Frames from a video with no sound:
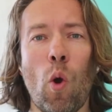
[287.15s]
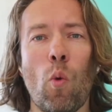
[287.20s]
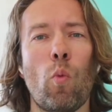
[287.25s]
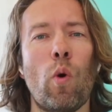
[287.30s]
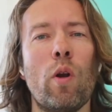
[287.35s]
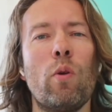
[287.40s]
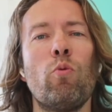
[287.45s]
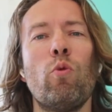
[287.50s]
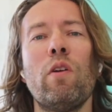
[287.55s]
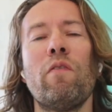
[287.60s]

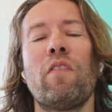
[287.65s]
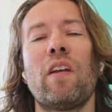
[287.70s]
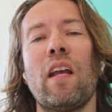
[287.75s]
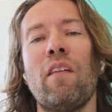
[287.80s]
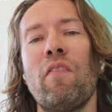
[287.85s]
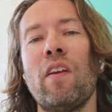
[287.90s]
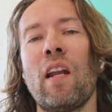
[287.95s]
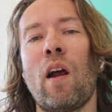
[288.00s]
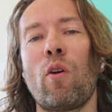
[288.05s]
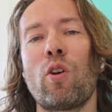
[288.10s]
When we've
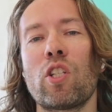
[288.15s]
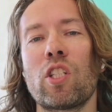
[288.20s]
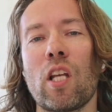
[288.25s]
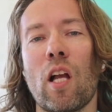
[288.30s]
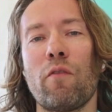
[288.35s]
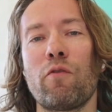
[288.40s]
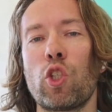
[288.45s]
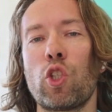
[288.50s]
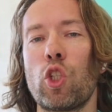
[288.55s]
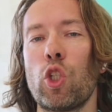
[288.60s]
given
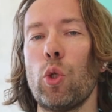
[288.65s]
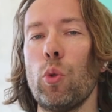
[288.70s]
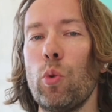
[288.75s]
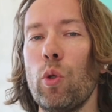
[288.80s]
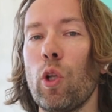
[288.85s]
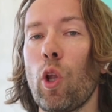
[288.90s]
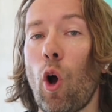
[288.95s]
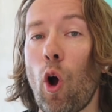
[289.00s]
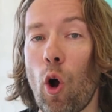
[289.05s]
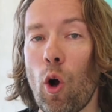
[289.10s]
ourselves too
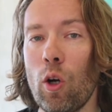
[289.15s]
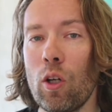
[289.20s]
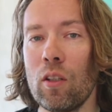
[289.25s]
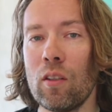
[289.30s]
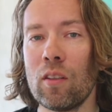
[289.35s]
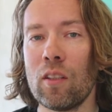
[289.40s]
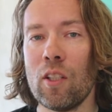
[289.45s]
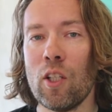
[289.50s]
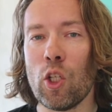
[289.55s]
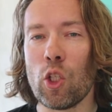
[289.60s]
long
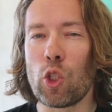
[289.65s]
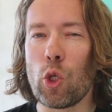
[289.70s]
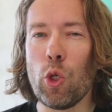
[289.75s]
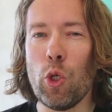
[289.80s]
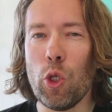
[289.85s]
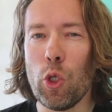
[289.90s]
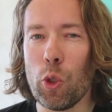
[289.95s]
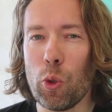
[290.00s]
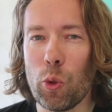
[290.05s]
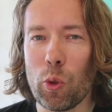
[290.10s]
to
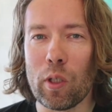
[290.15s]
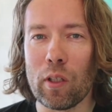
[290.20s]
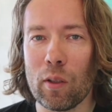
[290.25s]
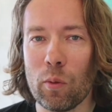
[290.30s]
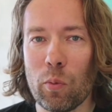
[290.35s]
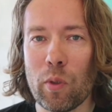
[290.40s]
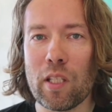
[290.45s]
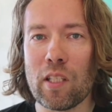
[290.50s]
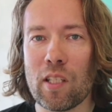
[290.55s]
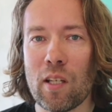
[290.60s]
noodle
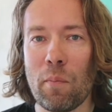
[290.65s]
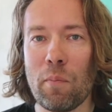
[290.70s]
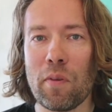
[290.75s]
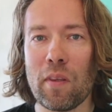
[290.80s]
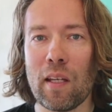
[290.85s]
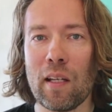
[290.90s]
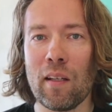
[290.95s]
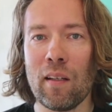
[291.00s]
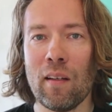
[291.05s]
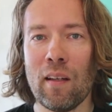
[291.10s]
with
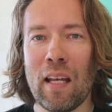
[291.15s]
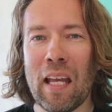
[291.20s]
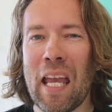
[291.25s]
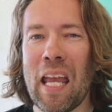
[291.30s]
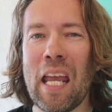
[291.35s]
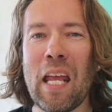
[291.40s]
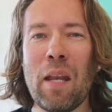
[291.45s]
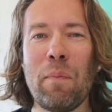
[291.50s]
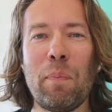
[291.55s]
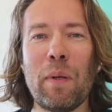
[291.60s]
something,
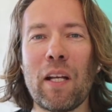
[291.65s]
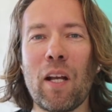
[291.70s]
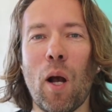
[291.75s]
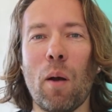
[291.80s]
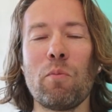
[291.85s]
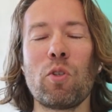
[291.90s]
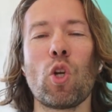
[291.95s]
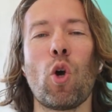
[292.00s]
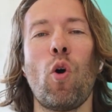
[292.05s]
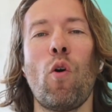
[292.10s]
it
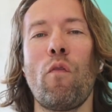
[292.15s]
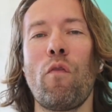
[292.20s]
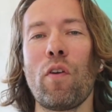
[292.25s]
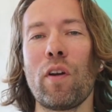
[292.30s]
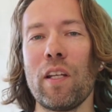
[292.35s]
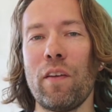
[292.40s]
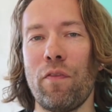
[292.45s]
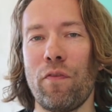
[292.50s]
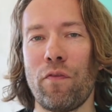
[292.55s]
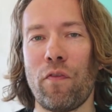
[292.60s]
becomes
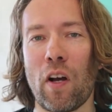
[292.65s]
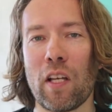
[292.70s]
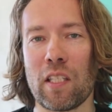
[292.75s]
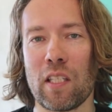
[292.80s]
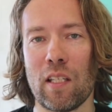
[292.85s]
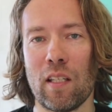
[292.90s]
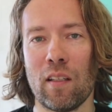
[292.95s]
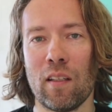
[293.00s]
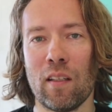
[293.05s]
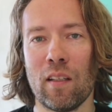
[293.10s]
overly
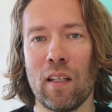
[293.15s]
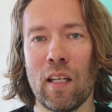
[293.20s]
fussy.